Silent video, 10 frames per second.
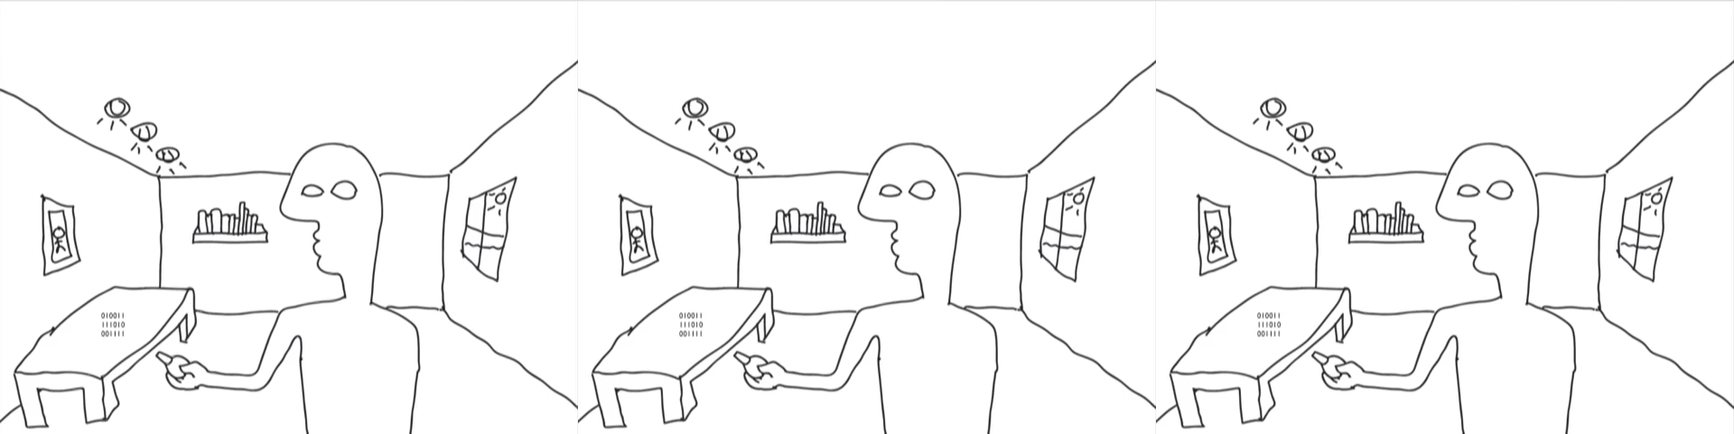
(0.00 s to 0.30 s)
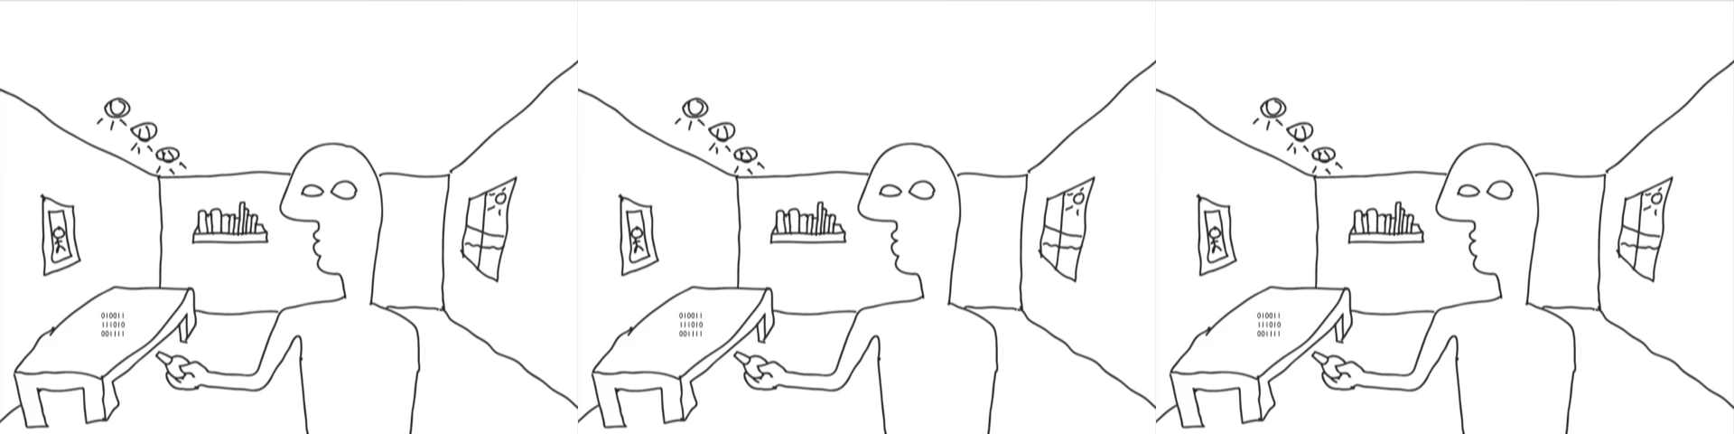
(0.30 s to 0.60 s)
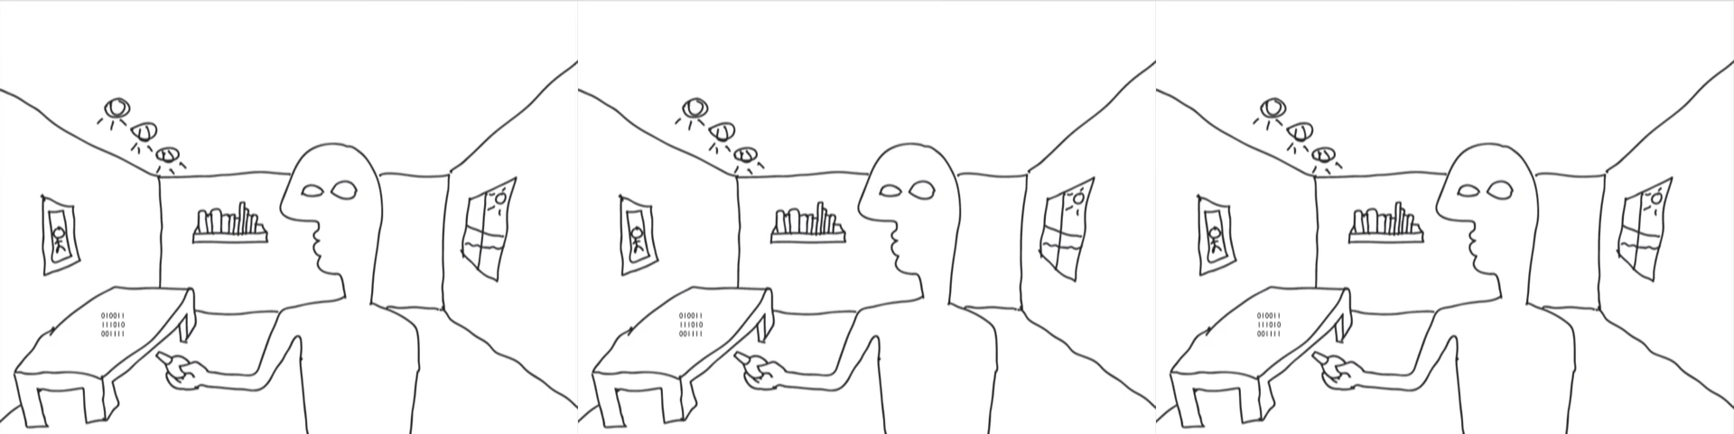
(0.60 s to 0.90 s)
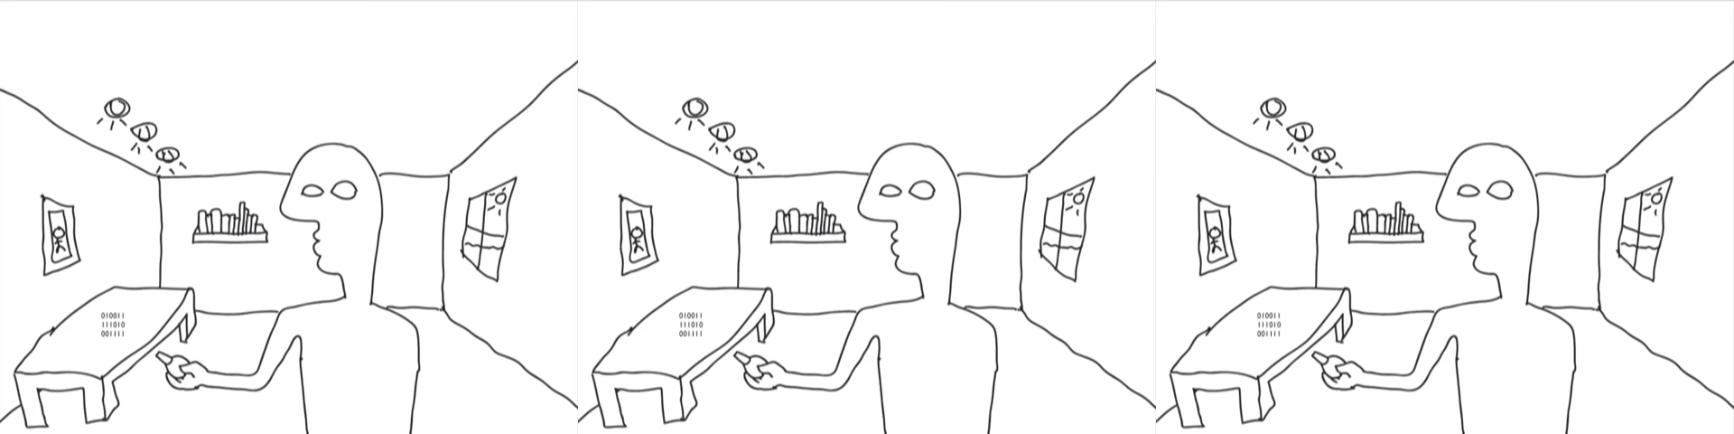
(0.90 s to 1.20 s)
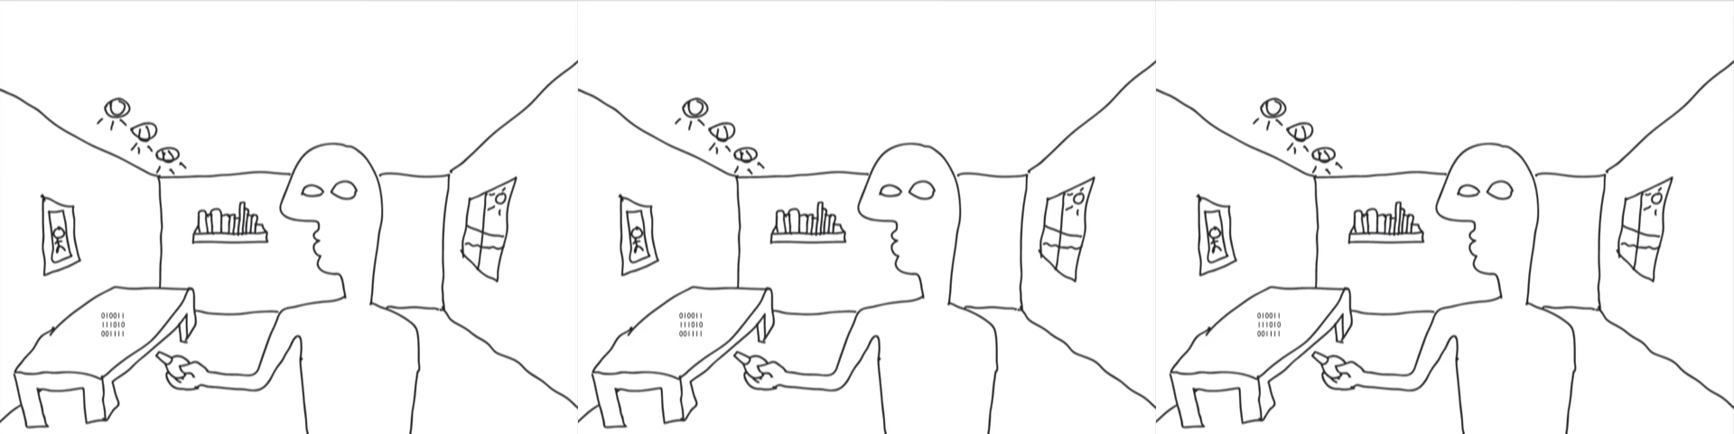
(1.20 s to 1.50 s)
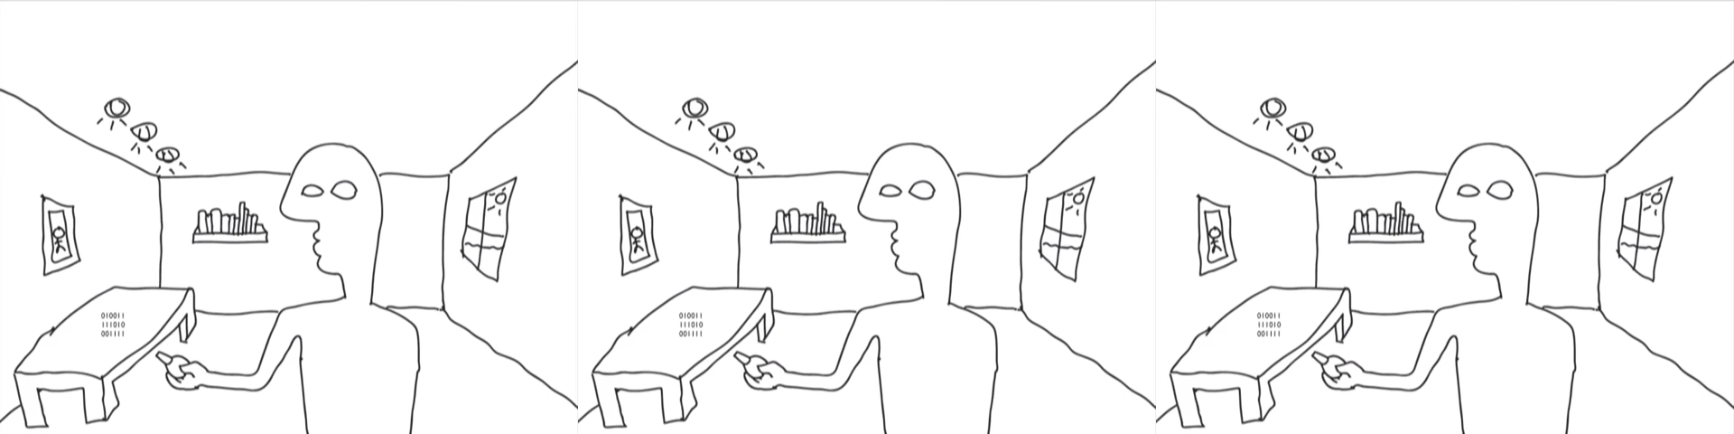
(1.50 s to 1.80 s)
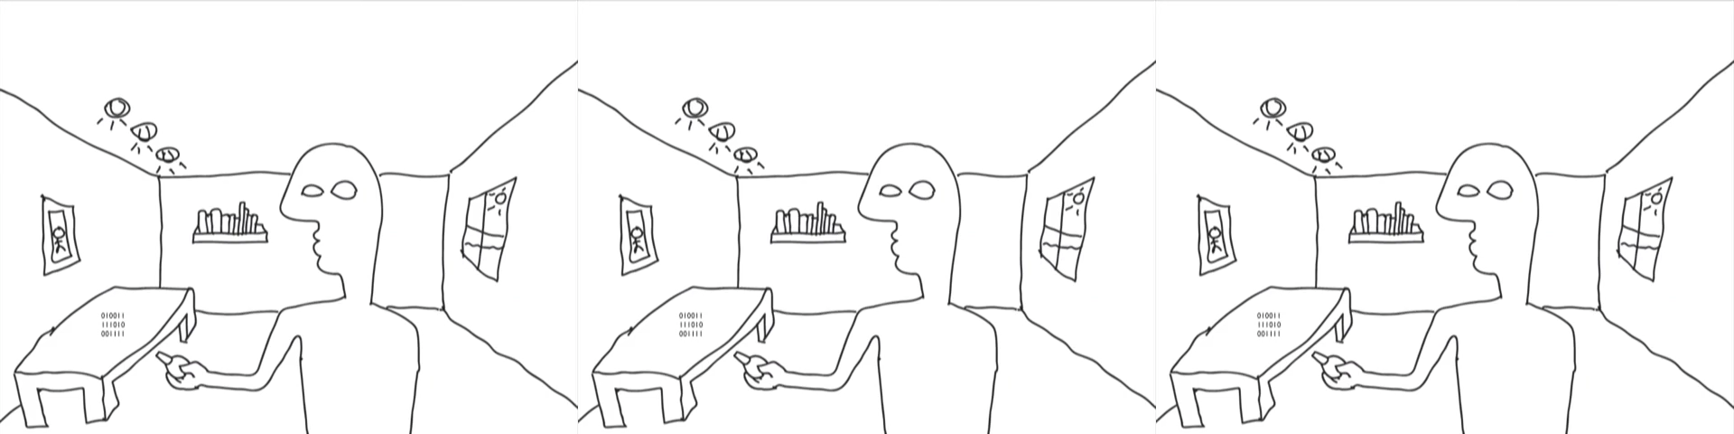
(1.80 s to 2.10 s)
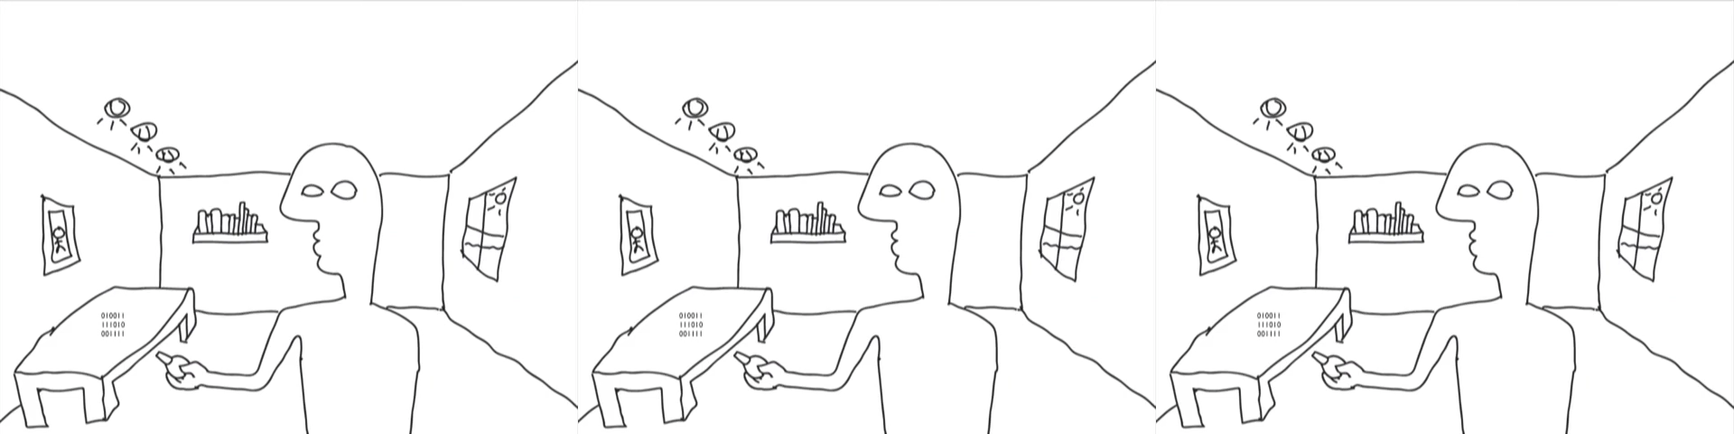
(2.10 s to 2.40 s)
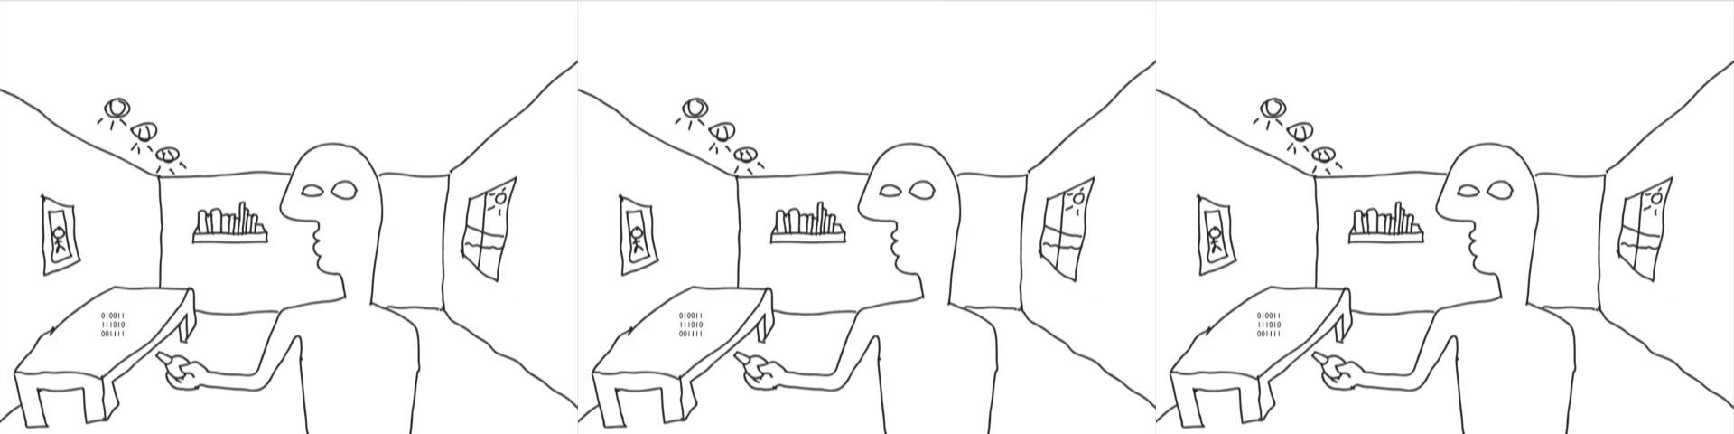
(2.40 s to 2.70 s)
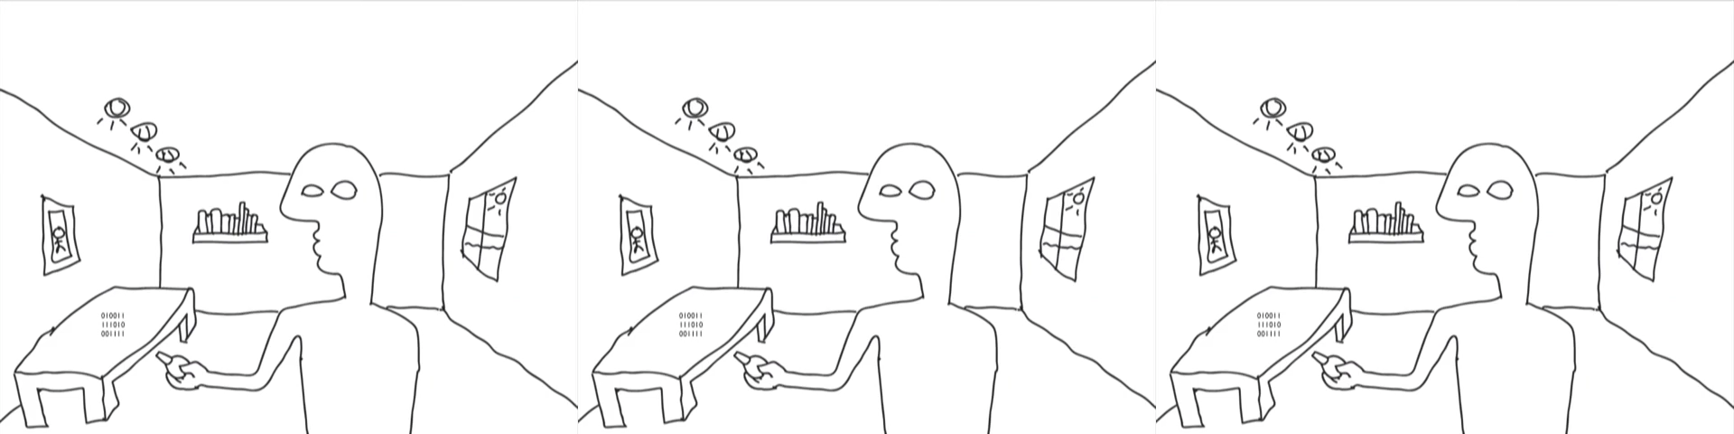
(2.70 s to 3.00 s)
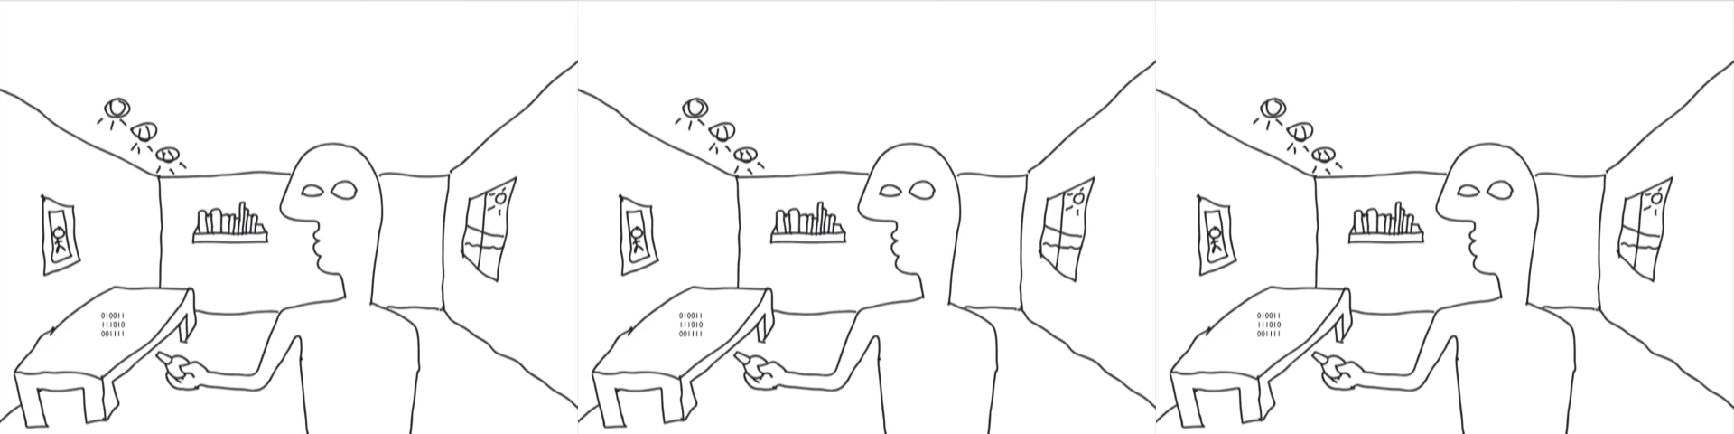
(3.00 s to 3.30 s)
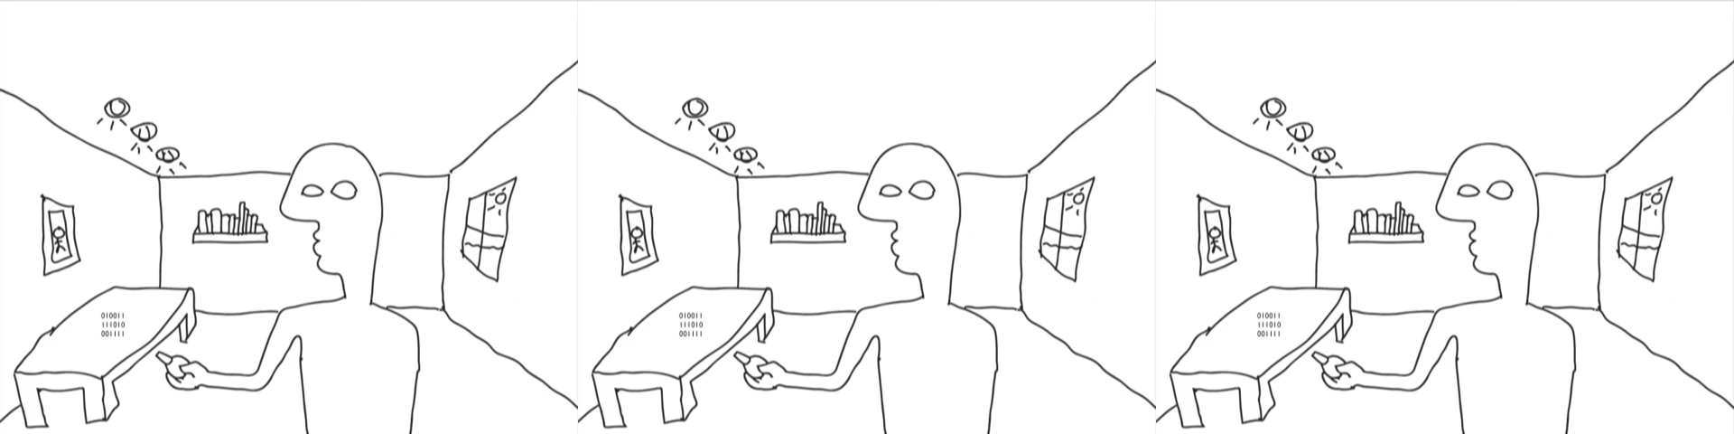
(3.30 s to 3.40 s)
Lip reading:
No face is visible, so there are no lips to read.